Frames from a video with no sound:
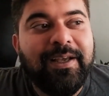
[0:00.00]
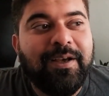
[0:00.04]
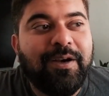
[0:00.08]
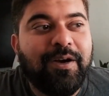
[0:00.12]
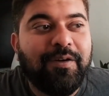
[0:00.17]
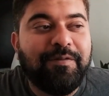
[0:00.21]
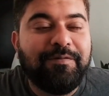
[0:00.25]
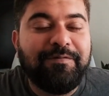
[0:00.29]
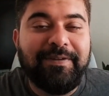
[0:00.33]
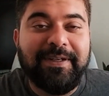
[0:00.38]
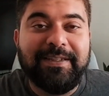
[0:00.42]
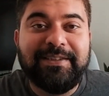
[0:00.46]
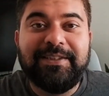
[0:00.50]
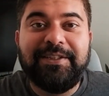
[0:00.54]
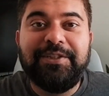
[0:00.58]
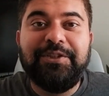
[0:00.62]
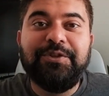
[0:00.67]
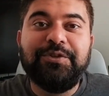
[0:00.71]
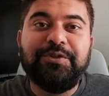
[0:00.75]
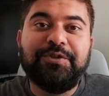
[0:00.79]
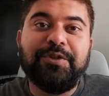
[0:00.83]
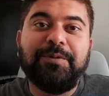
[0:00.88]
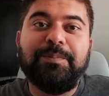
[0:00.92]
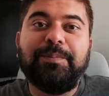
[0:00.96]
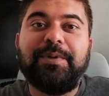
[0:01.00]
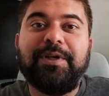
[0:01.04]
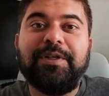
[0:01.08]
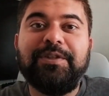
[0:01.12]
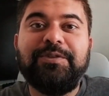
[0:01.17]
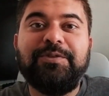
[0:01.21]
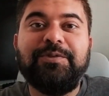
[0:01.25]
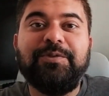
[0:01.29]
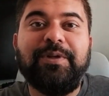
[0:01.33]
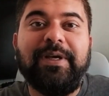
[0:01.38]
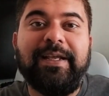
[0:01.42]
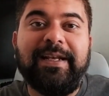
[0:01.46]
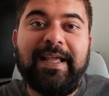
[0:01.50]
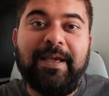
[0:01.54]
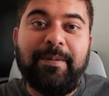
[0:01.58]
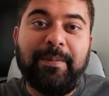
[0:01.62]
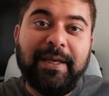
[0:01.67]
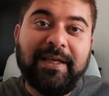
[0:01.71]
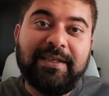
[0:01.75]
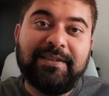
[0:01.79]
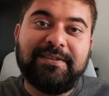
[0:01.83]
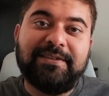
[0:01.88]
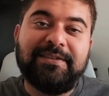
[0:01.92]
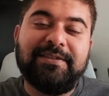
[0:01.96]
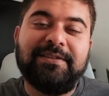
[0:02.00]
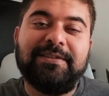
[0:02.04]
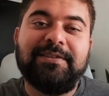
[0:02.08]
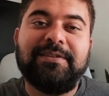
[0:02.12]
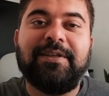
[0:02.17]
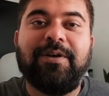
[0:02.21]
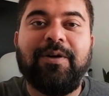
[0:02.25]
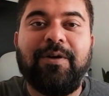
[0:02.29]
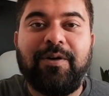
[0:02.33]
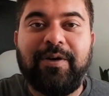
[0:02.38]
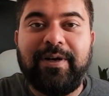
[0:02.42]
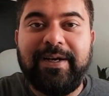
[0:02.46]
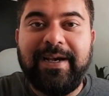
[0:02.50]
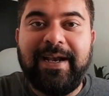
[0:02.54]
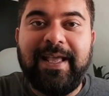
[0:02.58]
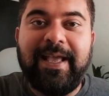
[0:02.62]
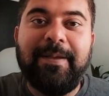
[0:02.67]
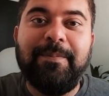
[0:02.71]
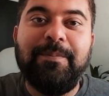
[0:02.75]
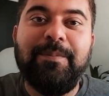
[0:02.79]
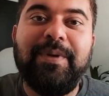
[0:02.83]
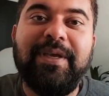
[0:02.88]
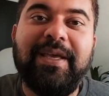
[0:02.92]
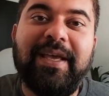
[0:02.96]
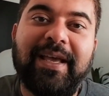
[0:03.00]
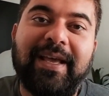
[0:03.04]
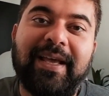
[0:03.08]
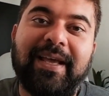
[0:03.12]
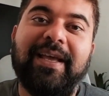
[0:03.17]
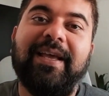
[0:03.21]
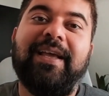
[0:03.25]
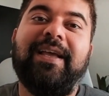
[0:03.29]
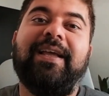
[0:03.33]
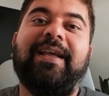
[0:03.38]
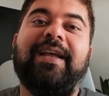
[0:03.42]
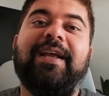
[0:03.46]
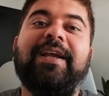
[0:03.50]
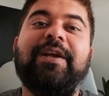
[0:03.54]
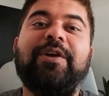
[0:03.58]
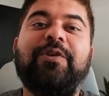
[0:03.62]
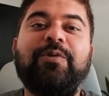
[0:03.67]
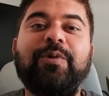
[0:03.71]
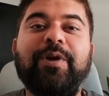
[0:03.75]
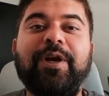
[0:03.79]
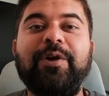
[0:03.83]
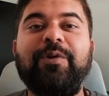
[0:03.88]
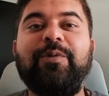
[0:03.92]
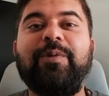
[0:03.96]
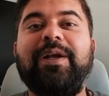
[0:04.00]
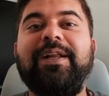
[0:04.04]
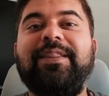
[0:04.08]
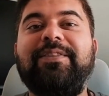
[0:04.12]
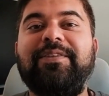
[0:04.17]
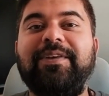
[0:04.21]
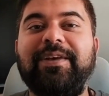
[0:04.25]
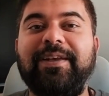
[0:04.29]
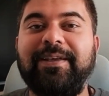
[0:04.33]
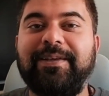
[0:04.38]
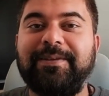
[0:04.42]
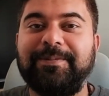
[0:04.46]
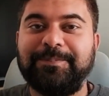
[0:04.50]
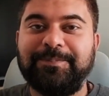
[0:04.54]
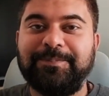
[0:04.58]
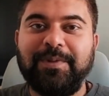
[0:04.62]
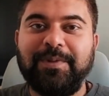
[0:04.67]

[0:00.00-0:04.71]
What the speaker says: of whether you should pursue an MS or an MBA in 2023.